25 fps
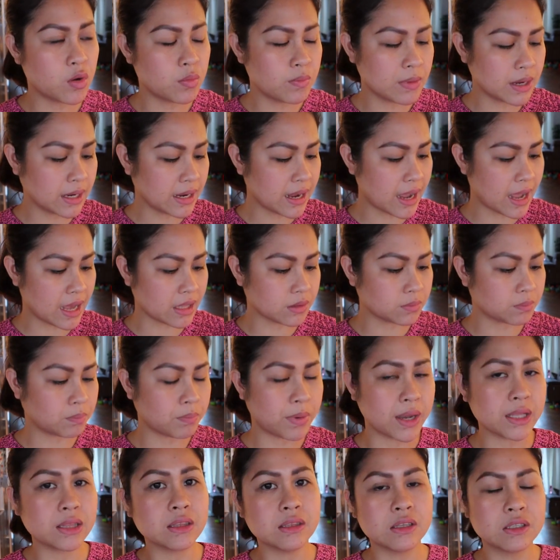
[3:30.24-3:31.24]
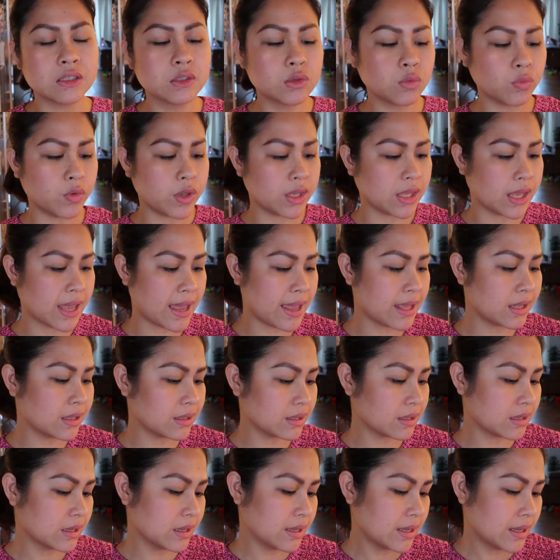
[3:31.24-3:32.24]
akong mag-hot pot this
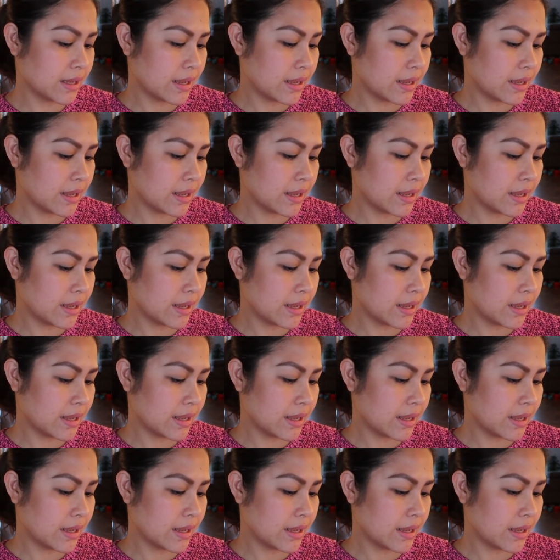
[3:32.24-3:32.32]
weekend.